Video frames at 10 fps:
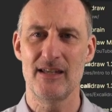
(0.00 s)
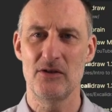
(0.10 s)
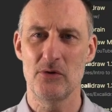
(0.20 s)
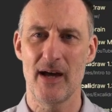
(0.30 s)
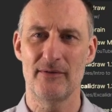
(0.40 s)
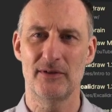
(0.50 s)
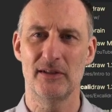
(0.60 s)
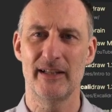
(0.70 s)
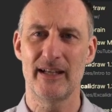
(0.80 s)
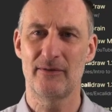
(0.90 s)
you have the
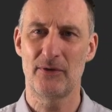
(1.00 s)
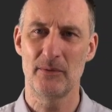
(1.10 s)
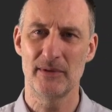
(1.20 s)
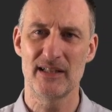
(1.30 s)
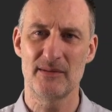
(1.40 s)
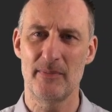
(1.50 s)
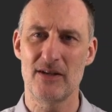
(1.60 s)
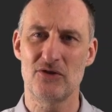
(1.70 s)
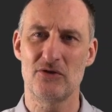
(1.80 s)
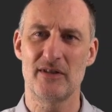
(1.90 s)
link from this
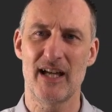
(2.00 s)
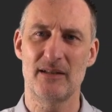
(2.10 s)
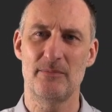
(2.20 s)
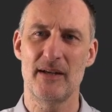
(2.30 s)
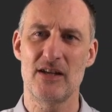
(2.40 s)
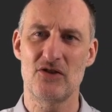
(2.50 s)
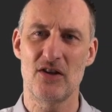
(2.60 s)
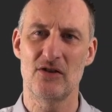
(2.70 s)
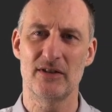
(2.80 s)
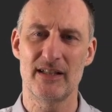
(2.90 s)
page to that page
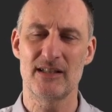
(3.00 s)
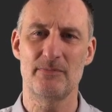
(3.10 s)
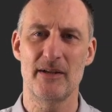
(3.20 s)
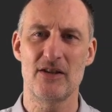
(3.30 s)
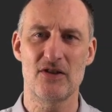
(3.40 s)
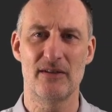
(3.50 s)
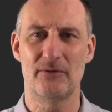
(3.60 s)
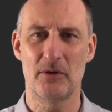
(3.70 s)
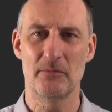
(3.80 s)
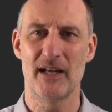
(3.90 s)
on this page
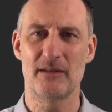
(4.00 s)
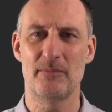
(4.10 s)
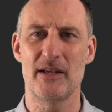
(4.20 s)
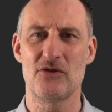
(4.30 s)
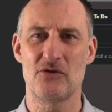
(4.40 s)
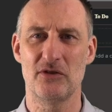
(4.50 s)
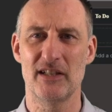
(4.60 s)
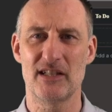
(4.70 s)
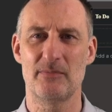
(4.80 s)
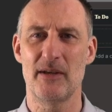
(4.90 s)
and from that page to
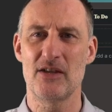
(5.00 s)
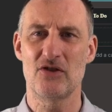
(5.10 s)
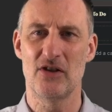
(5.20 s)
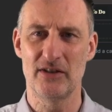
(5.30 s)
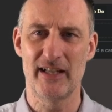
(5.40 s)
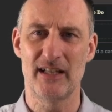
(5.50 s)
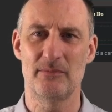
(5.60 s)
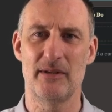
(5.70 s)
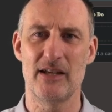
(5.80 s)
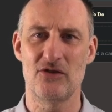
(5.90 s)
this page on
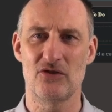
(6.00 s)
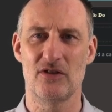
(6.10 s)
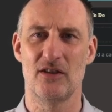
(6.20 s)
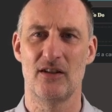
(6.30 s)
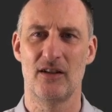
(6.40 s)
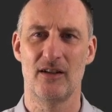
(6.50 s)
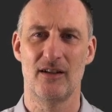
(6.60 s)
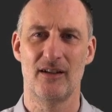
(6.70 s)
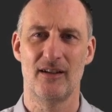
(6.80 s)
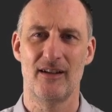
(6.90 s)
that page.
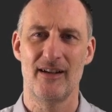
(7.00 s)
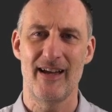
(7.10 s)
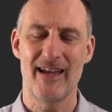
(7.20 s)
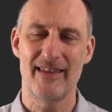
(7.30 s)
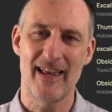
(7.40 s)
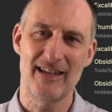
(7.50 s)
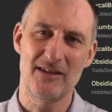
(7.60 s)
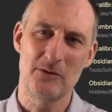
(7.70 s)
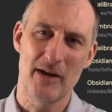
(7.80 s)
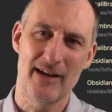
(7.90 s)
And then
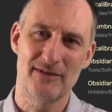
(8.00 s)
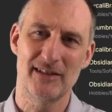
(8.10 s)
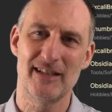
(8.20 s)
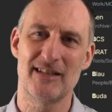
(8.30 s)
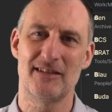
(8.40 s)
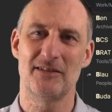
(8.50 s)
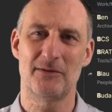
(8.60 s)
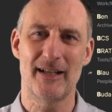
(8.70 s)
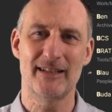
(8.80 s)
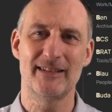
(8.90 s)
you have the distant
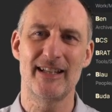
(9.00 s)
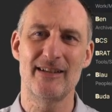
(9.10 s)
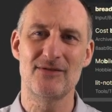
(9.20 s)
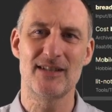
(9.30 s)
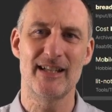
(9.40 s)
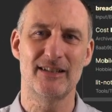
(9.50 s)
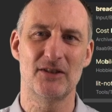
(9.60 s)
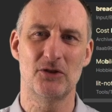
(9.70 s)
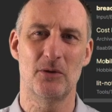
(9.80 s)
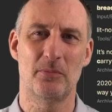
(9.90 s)
relatives in
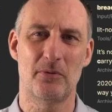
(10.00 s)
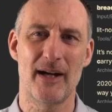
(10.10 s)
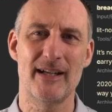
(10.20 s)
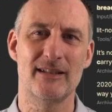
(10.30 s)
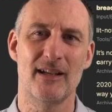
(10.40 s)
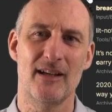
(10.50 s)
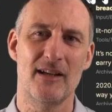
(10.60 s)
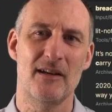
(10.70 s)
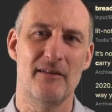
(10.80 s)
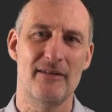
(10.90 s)
the top right,
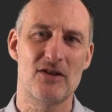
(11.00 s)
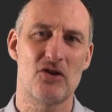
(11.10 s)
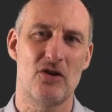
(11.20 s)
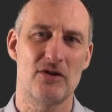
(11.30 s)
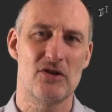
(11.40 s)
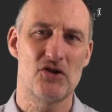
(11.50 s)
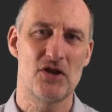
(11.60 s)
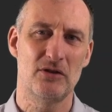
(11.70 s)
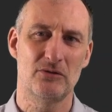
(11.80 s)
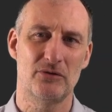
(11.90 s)
which are the
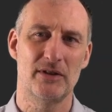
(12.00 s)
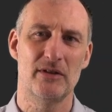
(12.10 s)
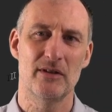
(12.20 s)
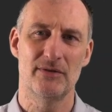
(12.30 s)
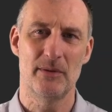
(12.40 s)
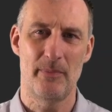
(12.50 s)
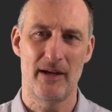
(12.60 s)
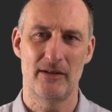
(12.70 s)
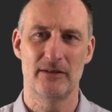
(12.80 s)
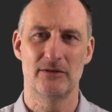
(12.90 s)
children of the
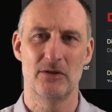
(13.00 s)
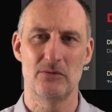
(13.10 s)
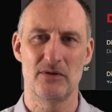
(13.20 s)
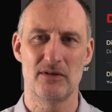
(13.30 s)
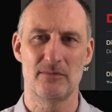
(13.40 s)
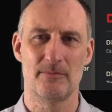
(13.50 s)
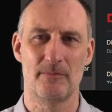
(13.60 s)
parent nodes.